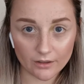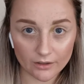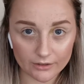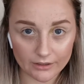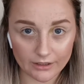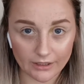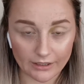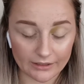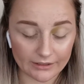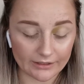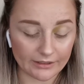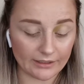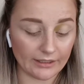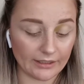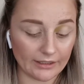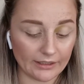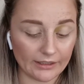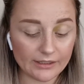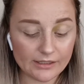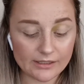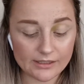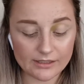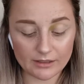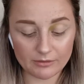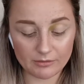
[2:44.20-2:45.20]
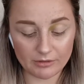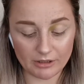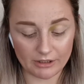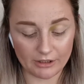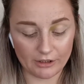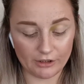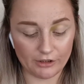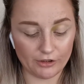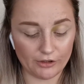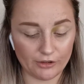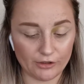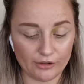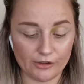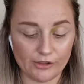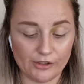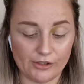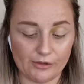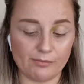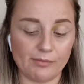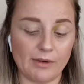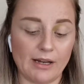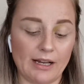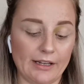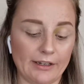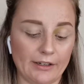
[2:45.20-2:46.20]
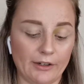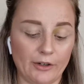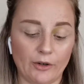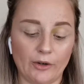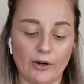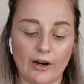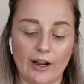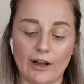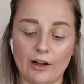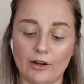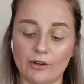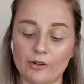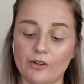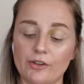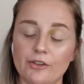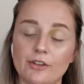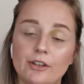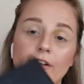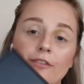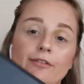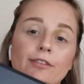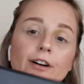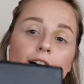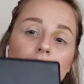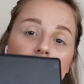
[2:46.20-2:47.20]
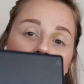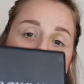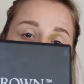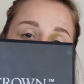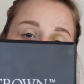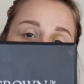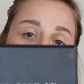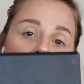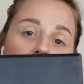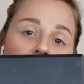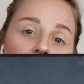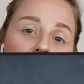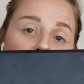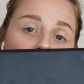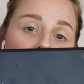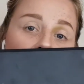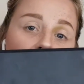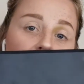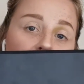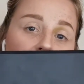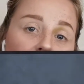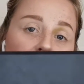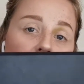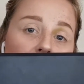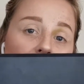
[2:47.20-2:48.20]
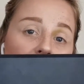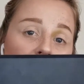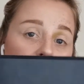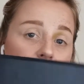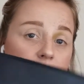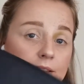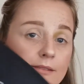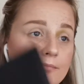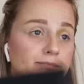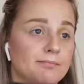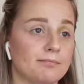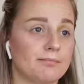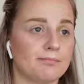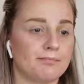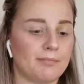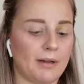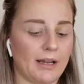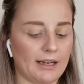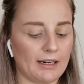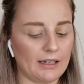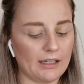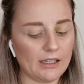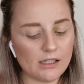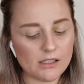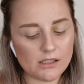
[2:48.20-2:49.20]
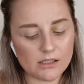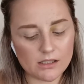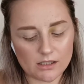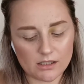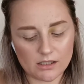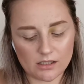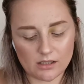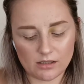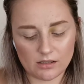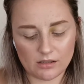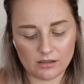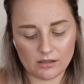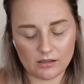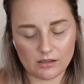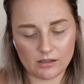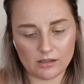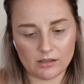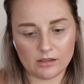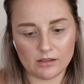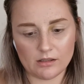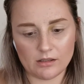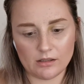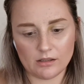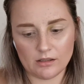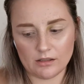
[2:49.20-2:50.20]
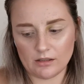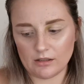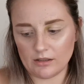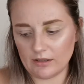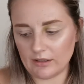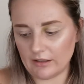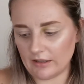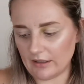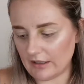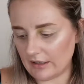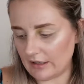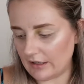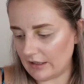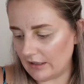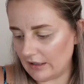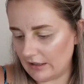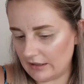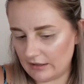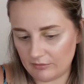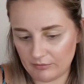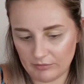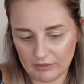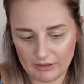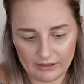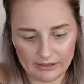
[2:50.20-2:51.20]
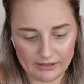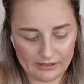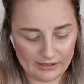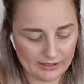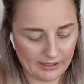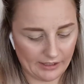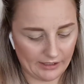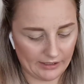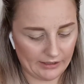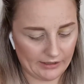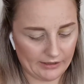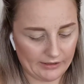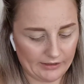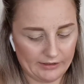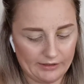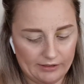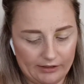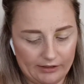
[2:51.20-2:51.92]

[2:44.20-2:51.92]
Okay, next I'm going to use my Crown 35 color matte palette, and I'm going to take